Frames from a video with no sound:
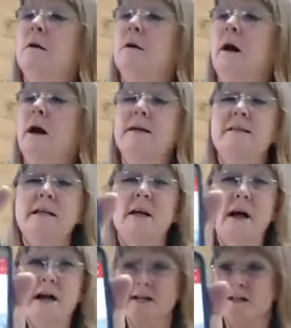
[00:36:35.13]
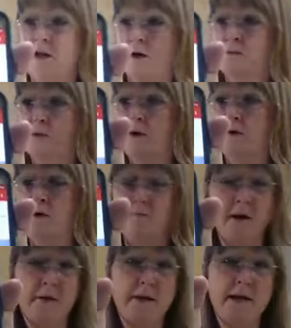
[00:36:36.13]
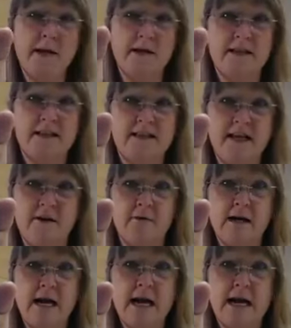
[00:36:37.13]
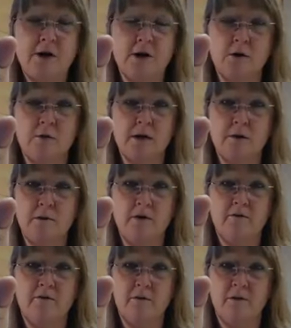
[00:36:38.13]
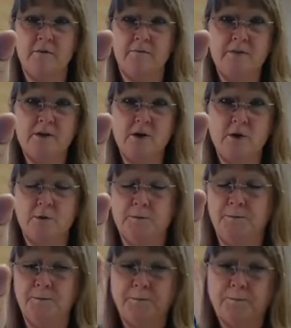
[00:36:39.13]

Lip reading: I see guy in sombrero. Maybe he's serenading her with a beautiful tune.